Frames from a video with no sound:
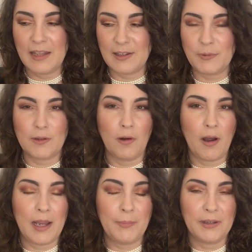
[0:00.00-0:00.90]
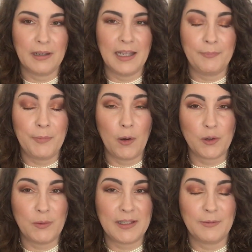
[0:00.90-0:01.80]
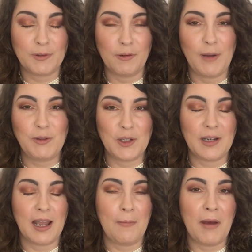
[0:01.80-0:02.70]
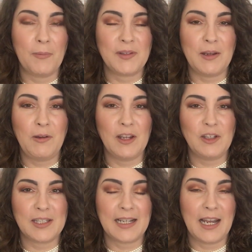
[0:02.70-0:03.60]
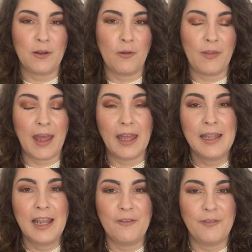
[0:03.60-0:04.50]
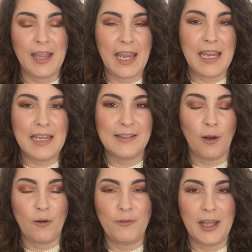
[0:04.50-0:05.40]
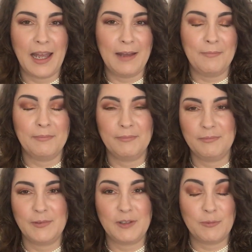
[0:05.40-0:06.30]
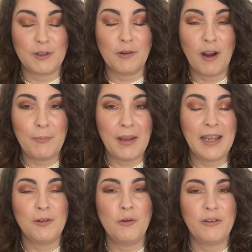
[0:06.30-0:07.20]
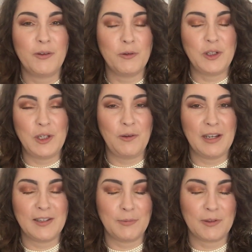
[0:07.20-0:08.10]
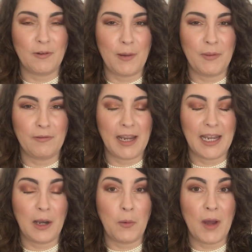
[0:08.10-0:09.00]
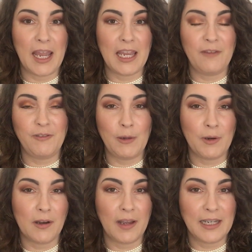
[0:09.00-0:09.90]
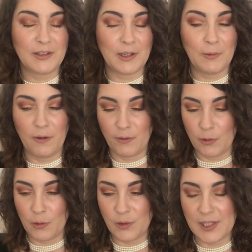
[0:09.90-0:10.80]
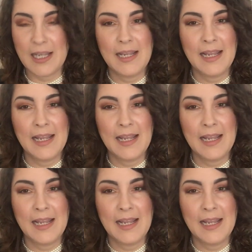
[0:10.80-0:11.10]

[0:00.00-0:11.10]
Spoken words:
subscribe, a box with subscribe should come up, so you can just click on that for ease of subscribing. Or of course you can subscribe the regular way if you would like to, of course.